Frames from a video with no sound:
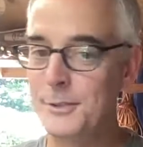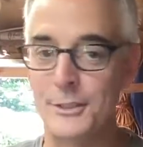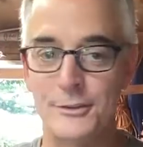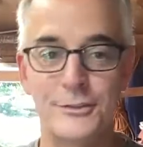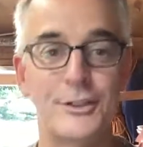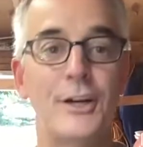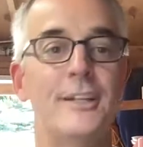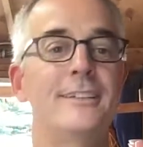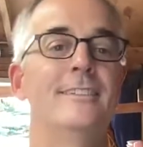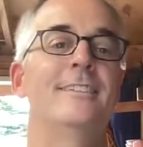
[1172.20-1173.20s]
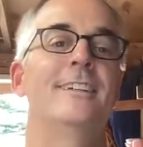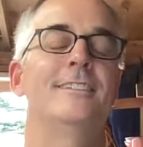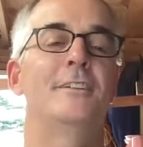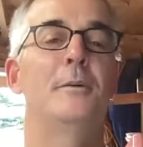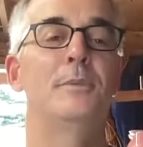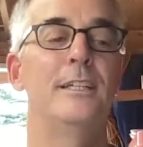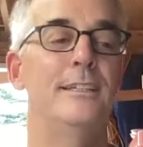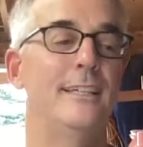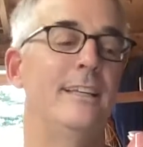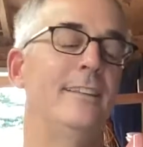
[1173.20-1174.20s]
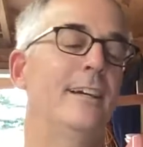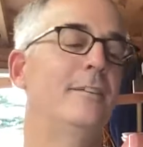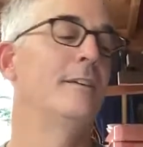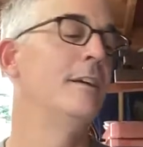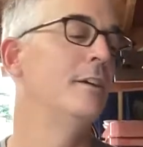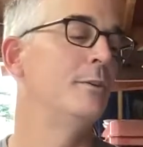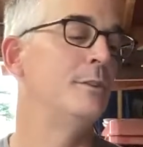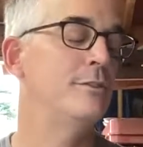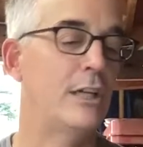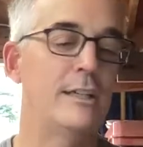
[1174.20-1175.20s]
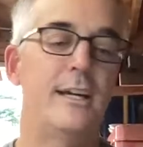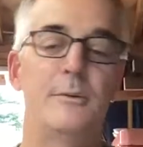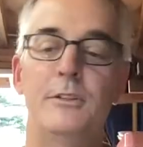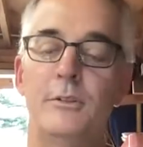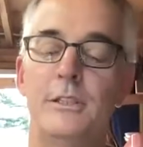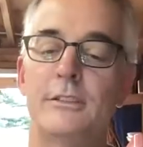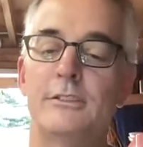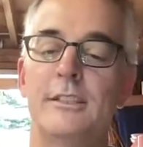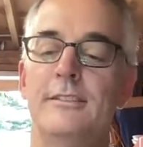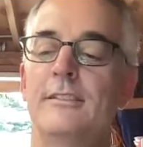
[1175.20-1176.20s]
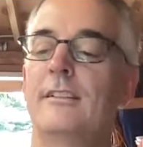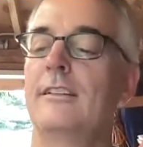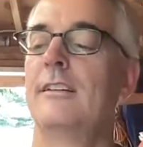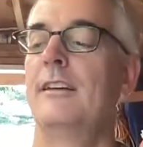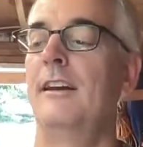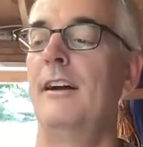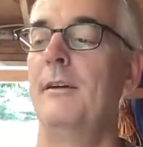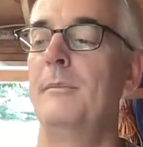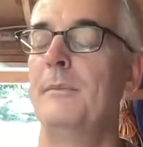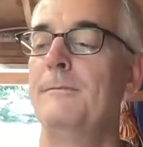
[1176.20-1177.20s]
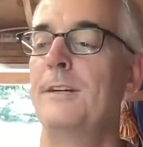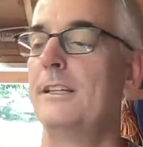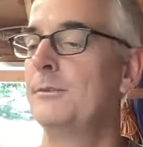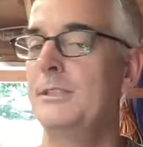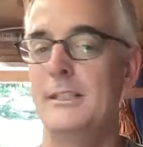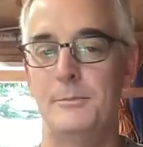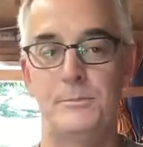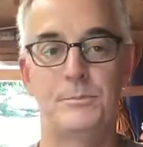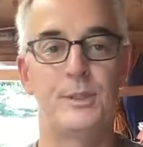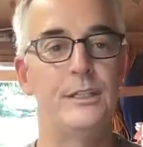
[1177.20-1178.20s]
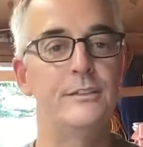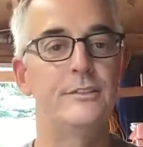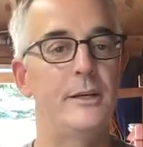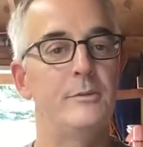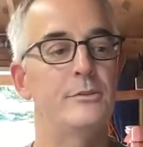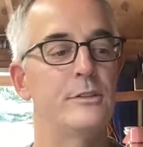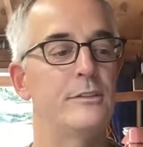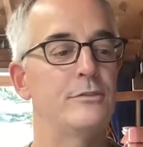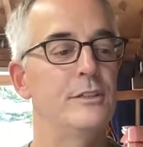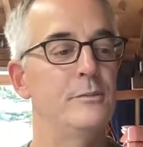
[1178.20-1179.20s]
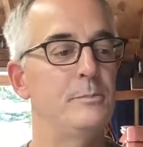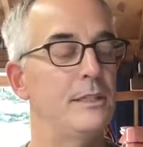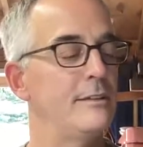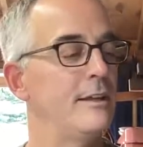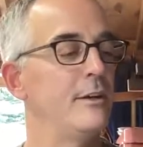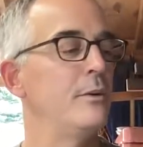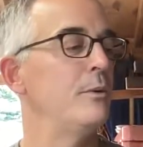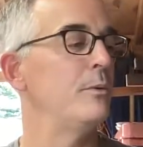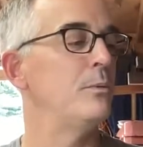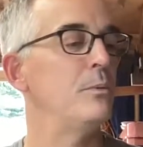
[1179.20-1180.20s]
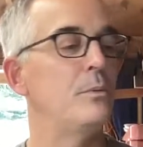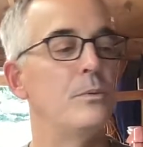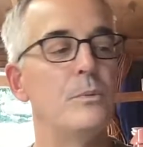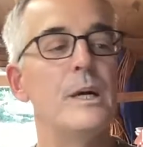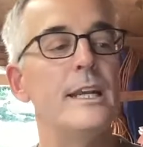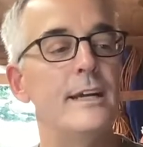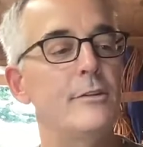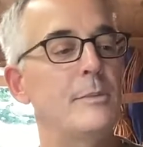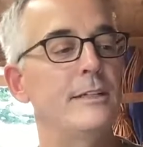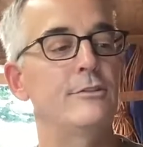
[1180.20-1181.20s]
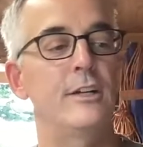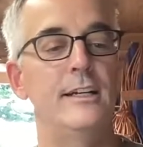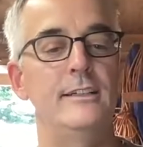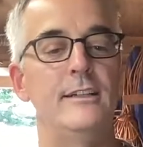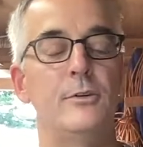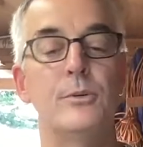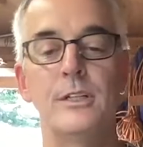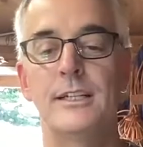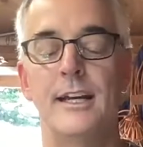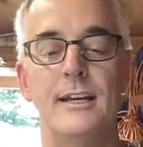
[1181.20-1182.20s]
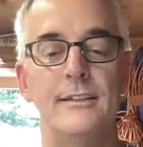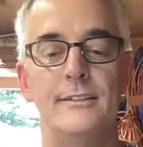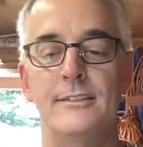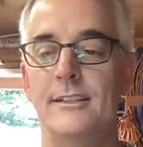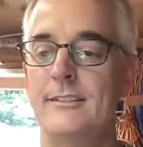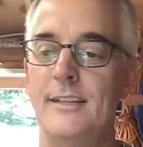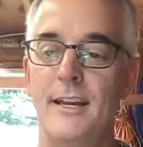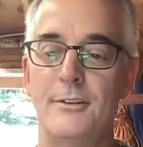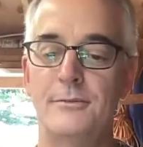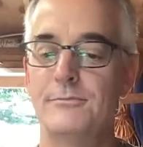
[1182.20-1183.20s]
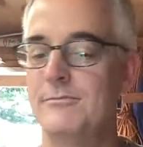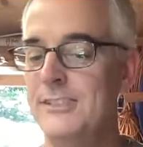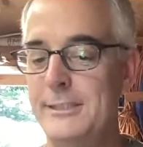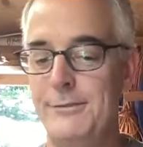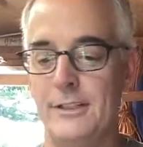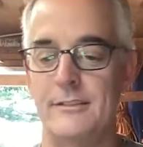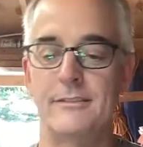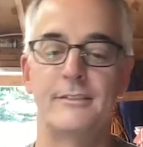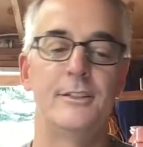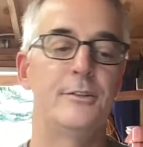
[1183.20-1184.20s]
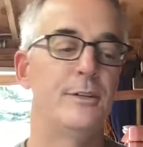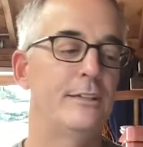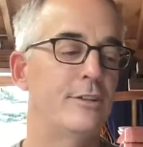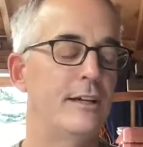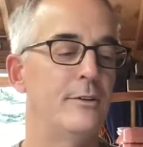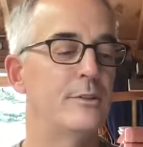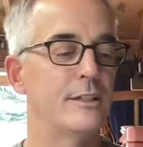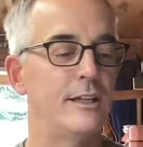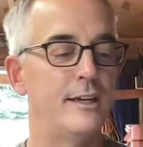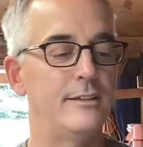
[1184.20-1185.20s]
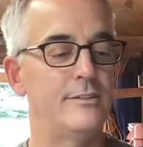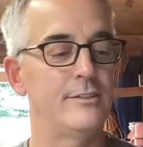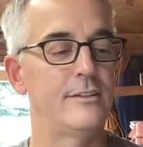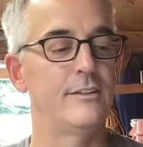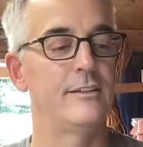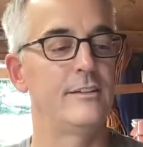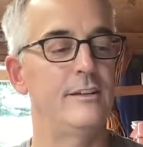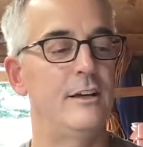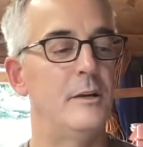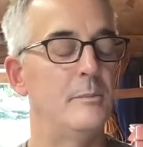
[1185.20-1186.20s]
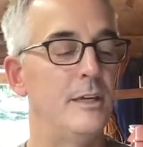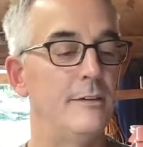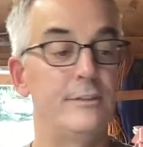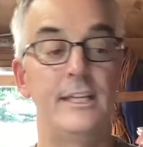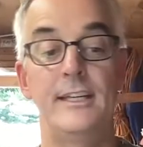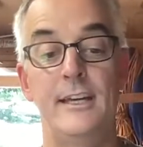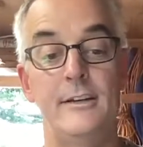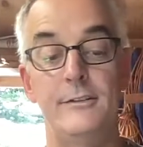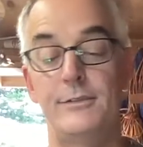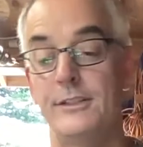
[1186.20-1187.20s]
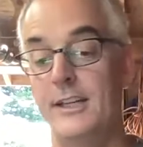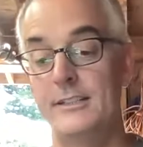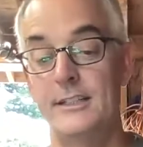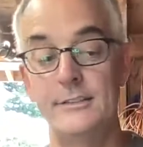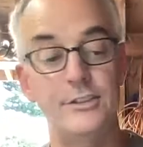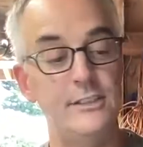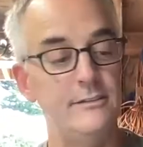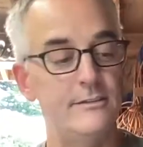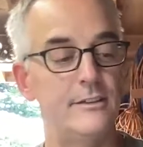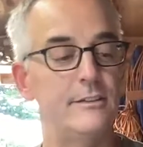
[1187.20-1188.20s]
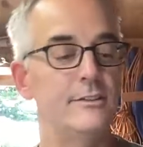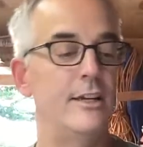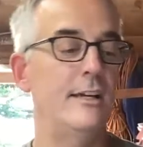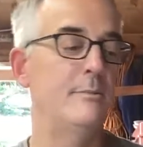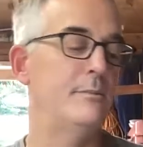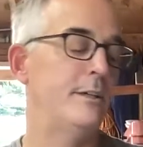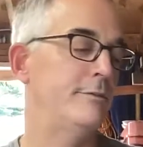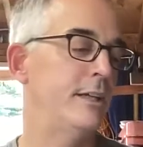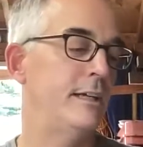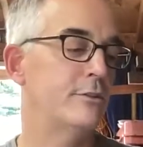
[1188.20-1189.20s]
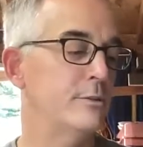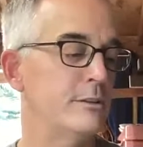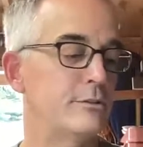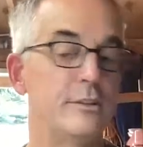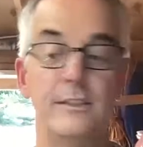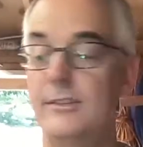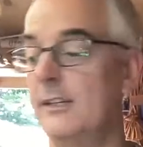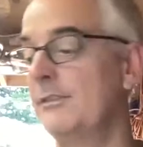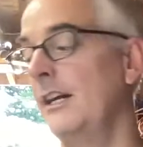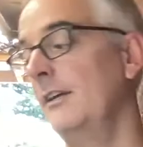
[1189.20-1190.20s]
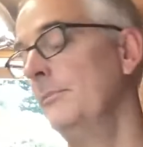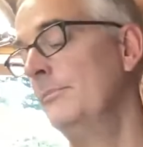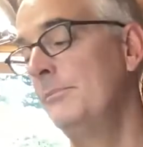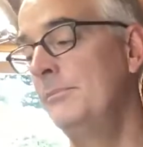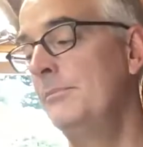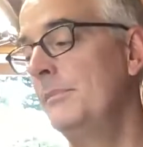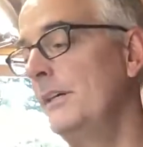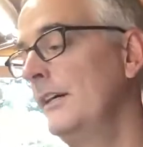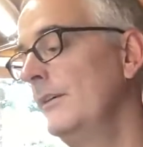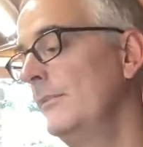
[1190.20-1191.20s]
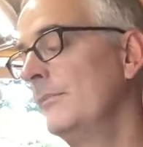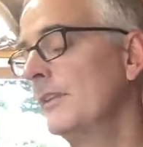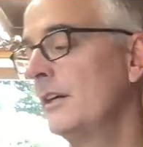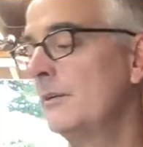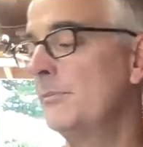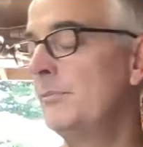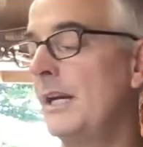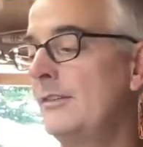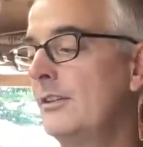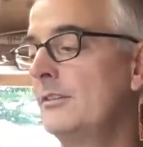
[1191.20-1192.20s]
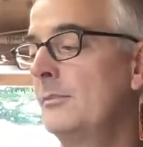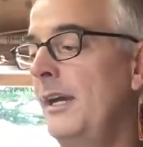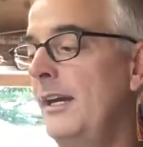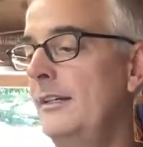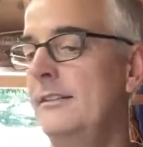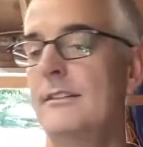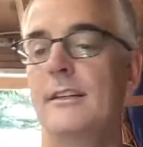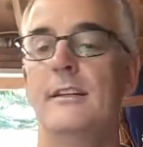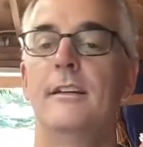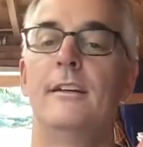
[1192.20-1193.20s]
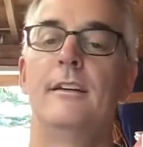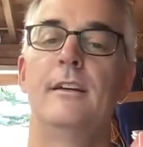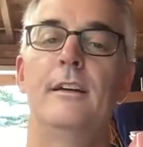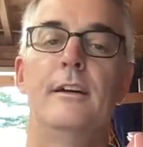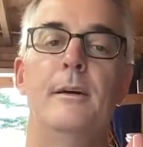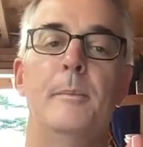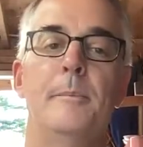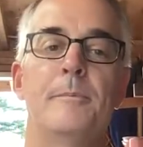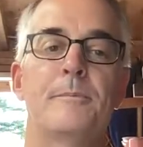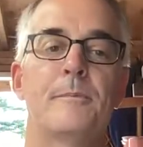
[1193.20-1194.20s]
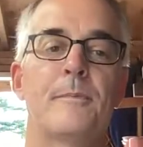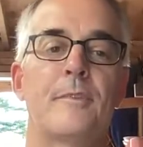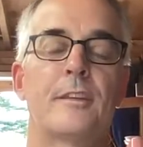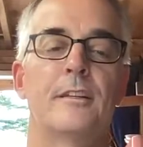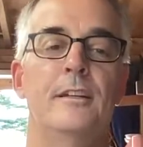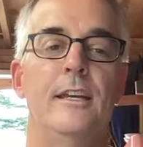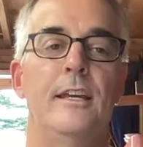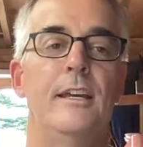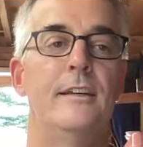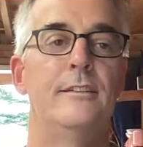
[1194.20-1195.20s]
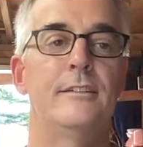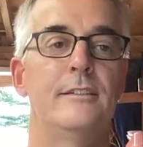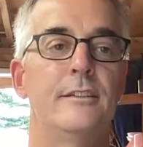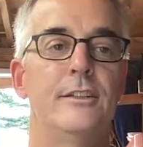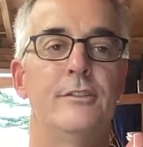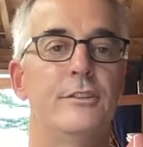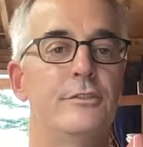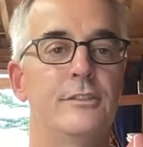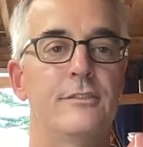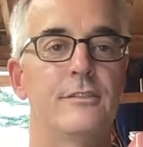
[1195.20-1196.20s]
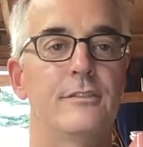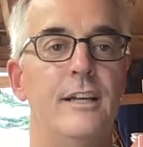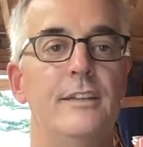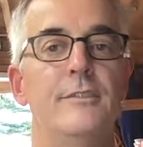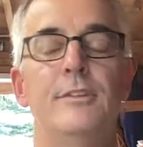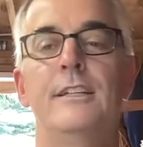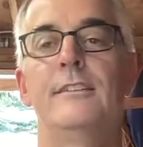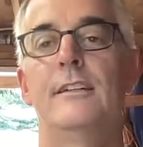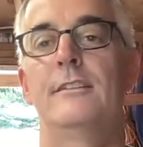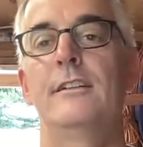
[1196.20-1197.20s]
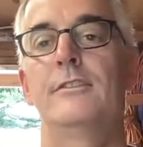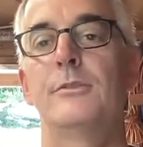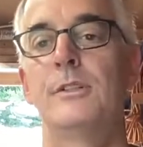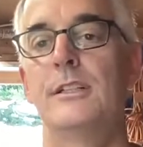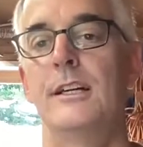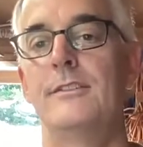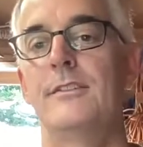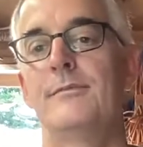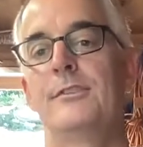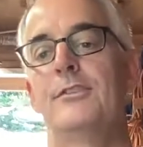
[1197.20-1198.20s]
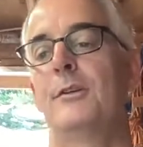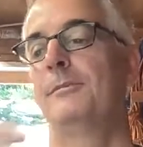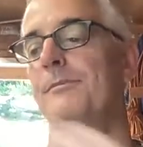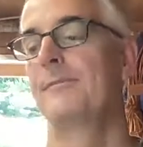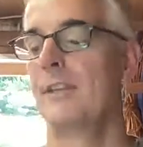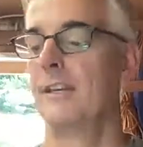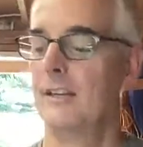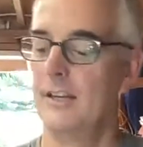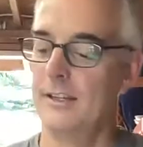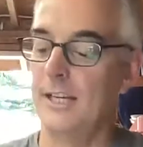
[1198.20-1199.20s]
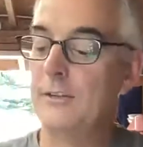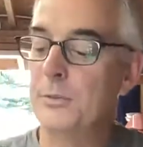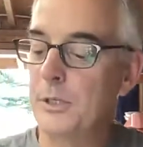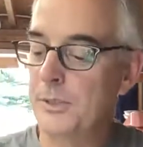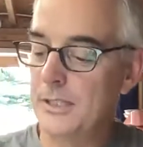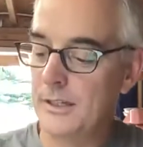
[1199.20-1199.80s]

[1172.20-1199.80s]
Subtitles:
starting as a company to get there. We started out with toiletries. Felt like we did a pretty good job with toiletries, but what everybody's trying to organize is now different. I try to organize everyday carry for technology all the time. I've got toiletries. I've got a bicycle bag. And there's just lots of things out there to organize. So that's where we